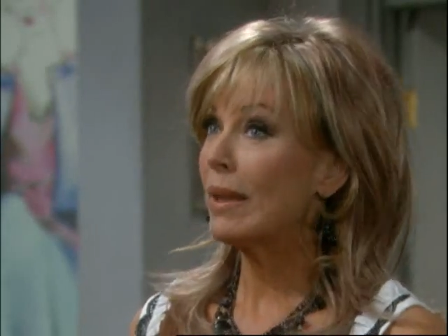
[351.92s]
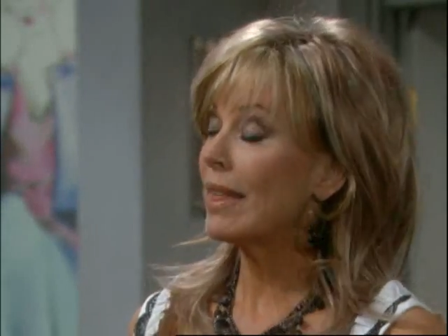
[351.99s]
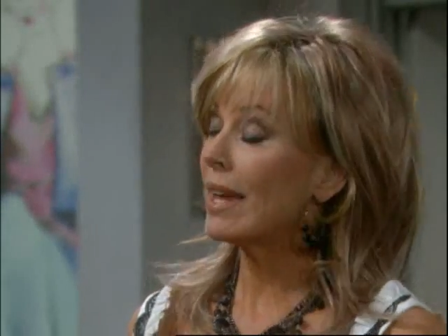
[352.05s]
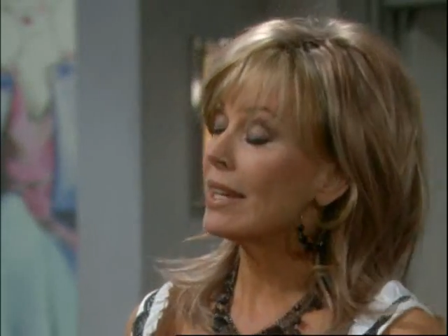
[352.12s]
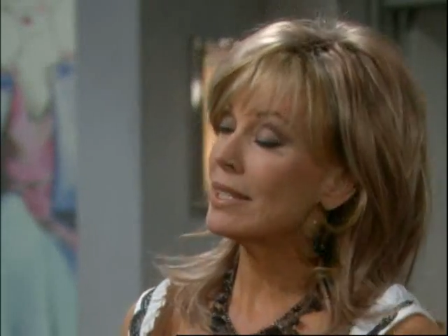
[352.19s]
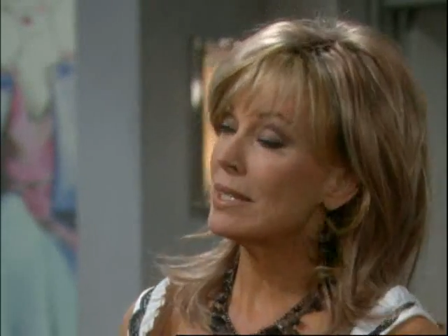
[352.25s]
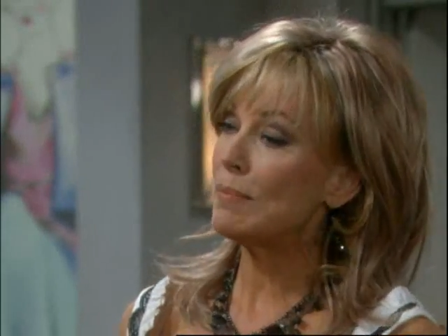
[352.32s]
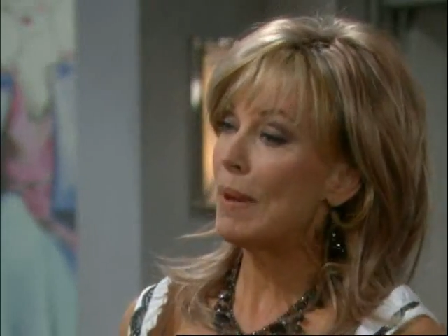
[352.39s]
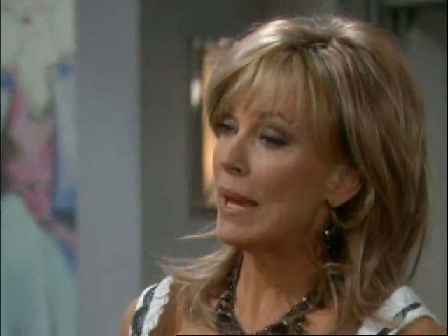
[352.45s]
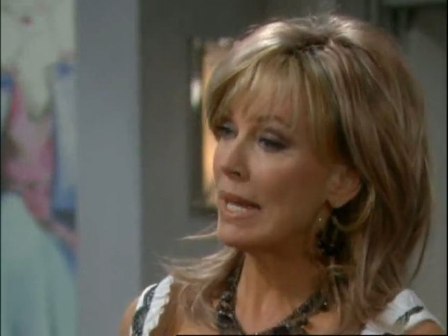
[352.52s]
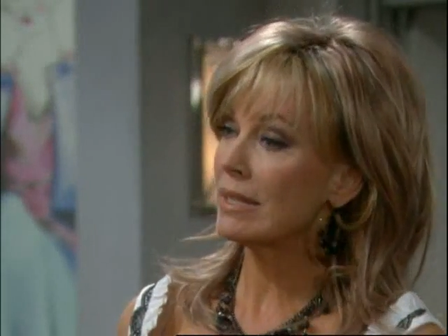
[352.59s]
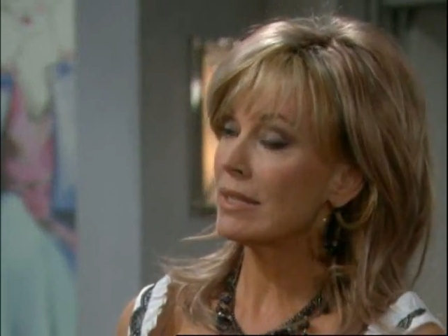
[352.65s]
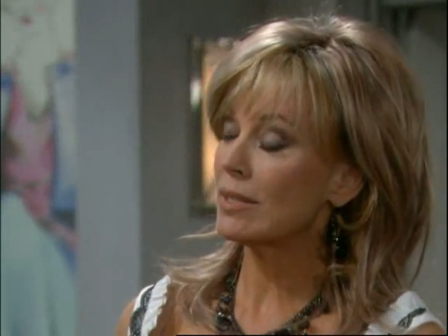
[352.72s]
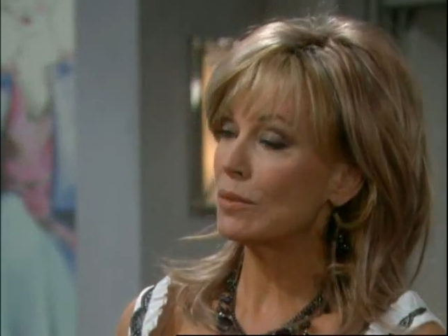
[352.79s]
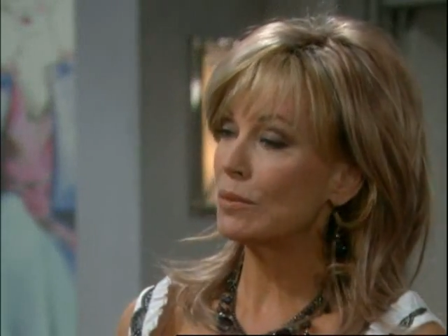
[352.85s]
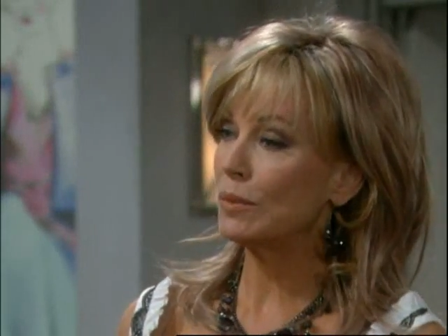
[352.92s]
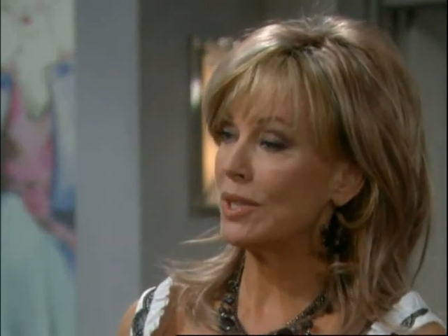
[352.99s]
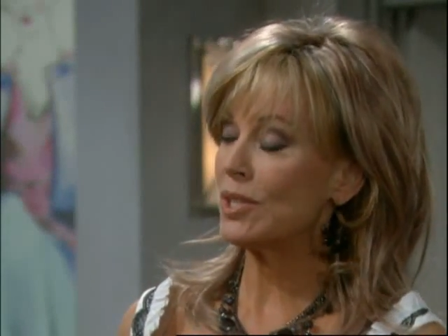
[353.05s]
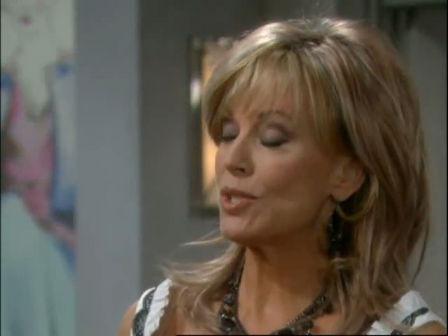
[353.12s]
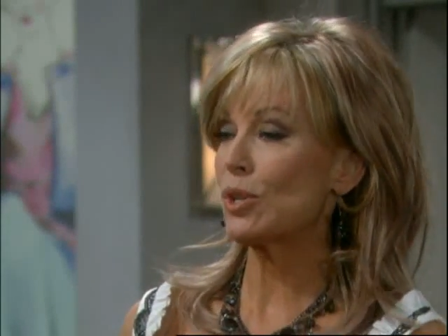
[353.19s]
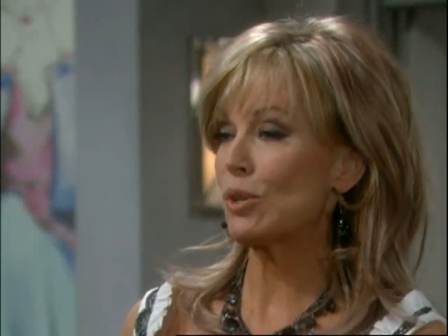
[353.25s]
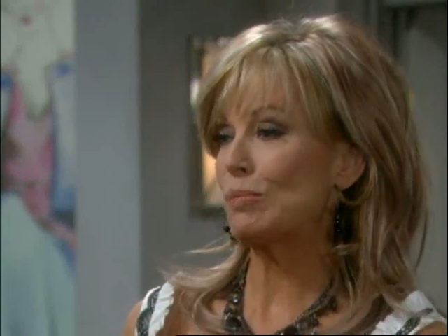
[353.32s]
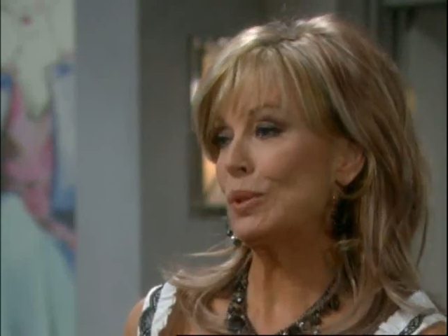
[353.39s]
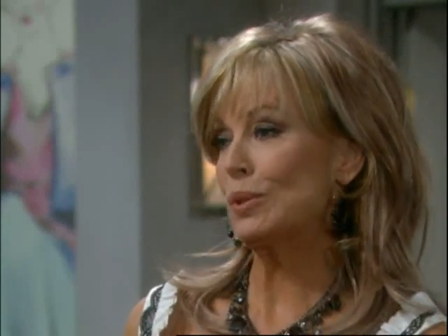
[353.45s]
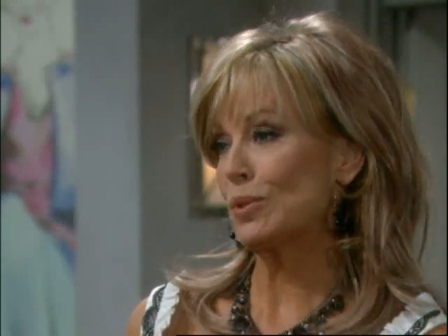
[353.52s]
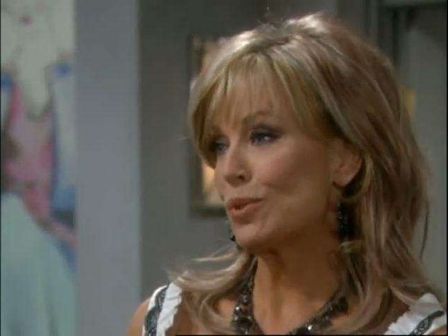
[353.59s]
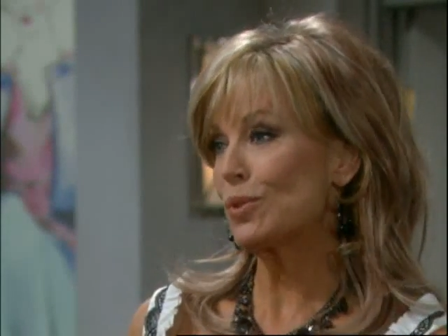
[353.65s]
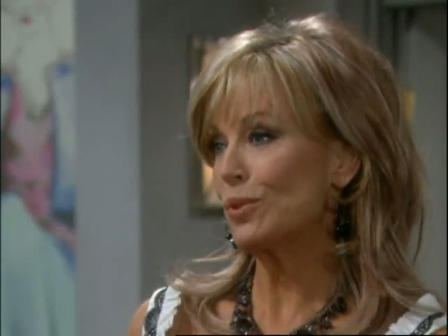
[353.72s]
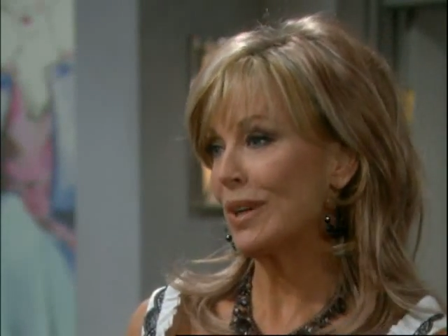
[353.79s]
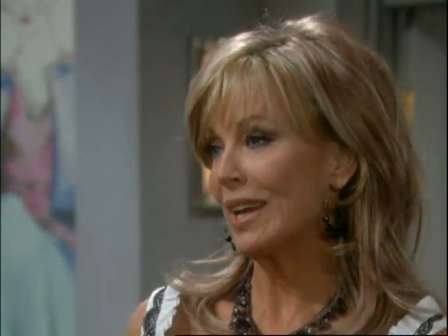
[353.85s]
Well, that depends on which job
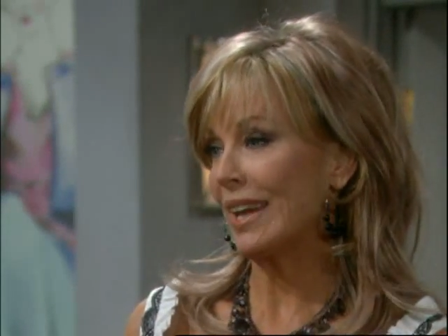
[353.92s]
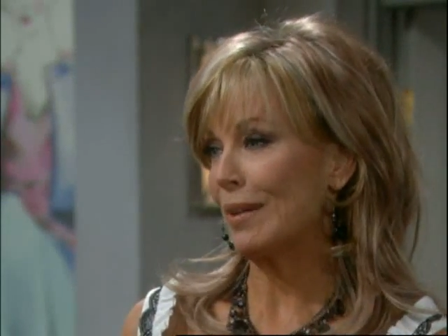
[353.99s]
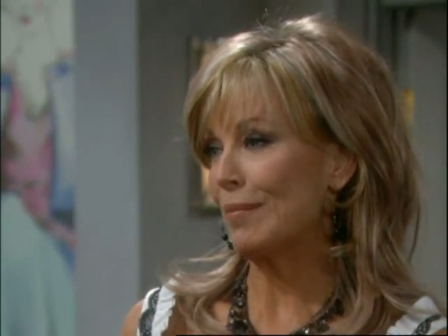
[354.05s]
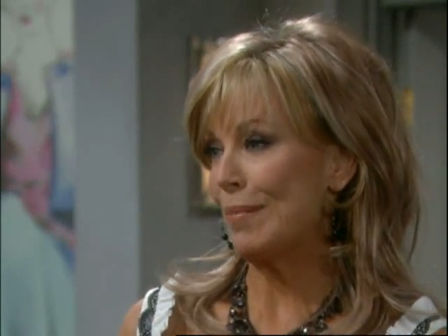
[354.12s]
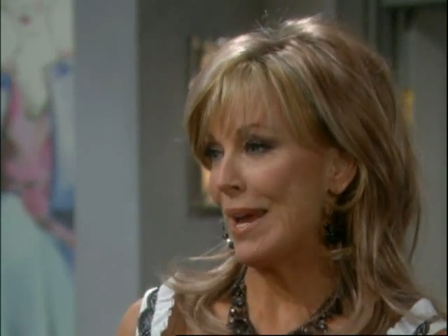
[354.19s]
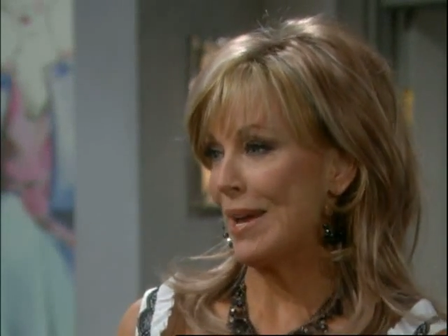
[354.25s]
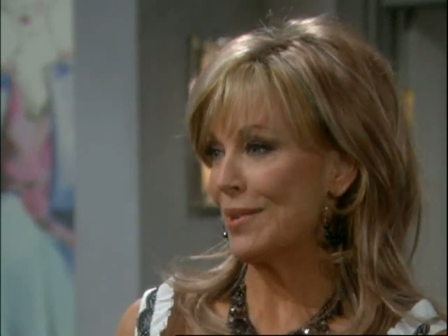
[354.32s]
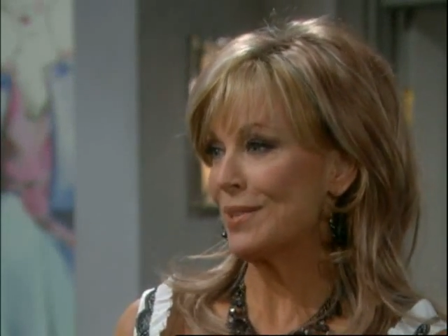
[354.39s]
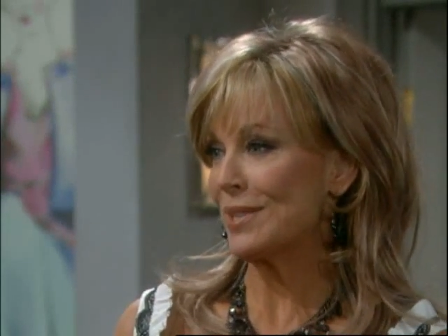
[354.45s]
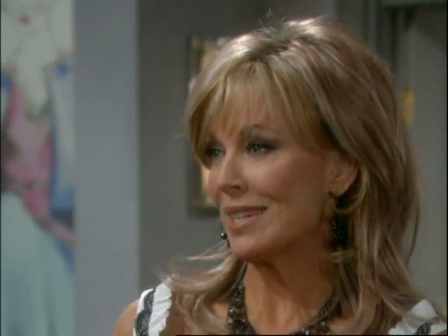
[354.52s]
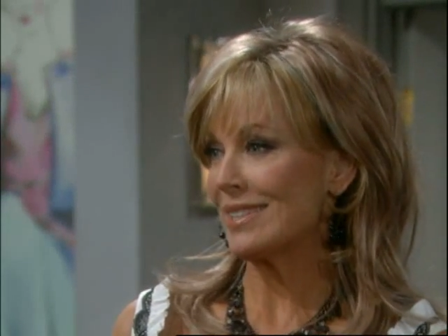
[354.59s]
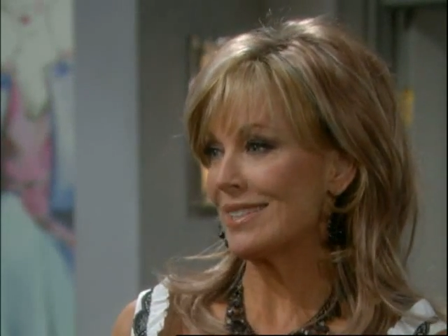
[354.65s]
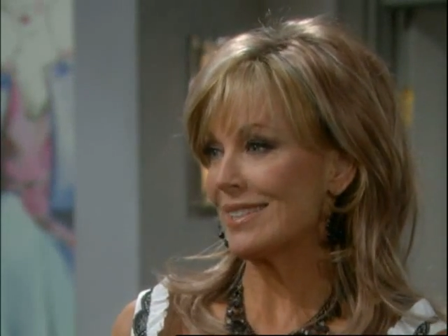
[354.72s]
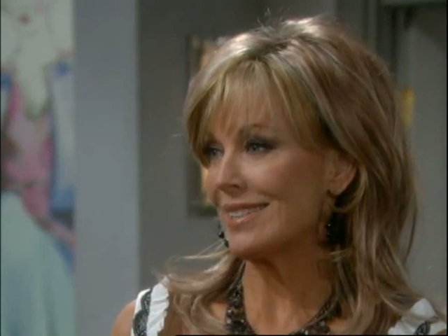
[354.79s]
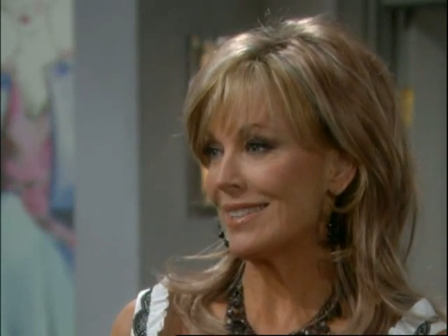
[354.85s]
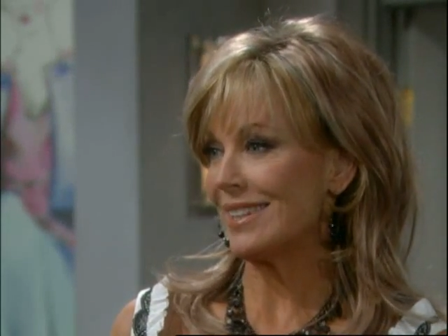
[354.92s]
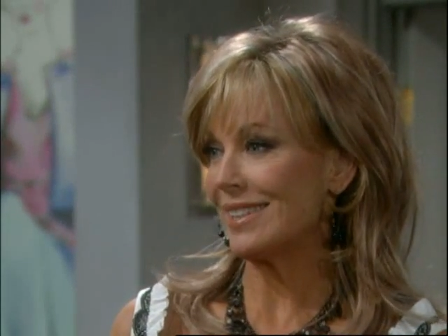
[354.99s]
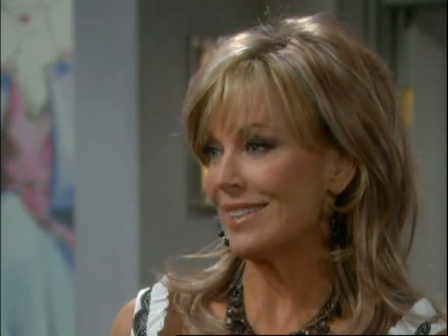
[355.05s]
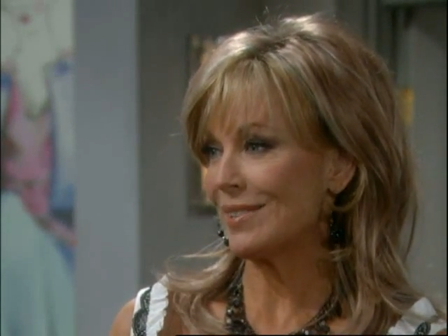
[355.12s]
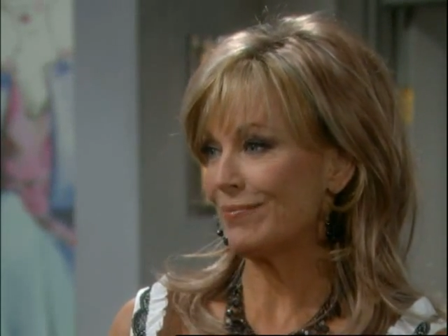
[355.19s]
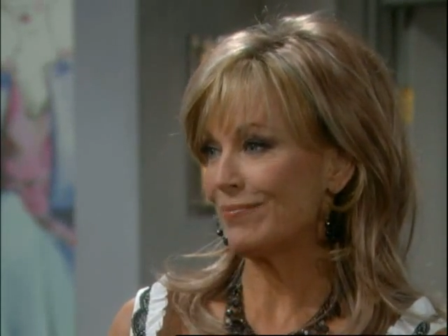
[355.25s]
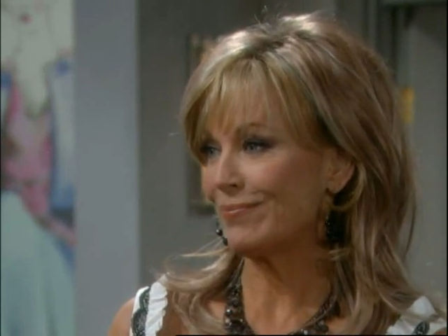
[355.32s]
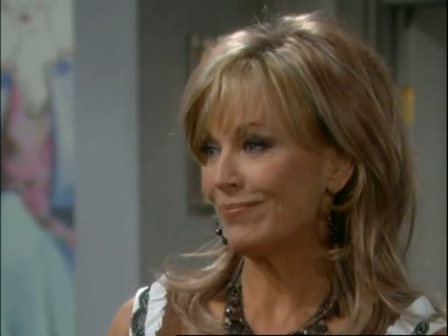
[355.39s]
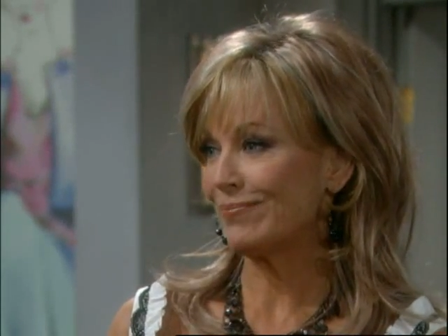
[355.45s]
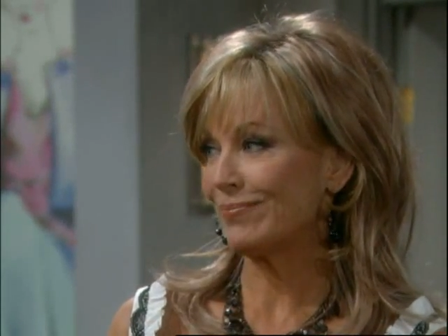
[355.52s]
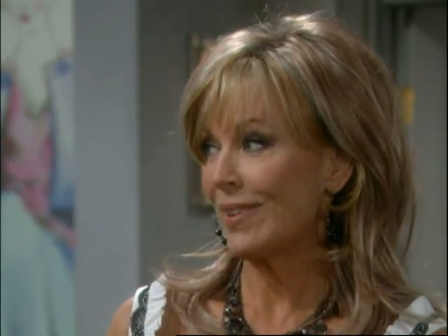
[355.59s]
you're talking about, doesn't it?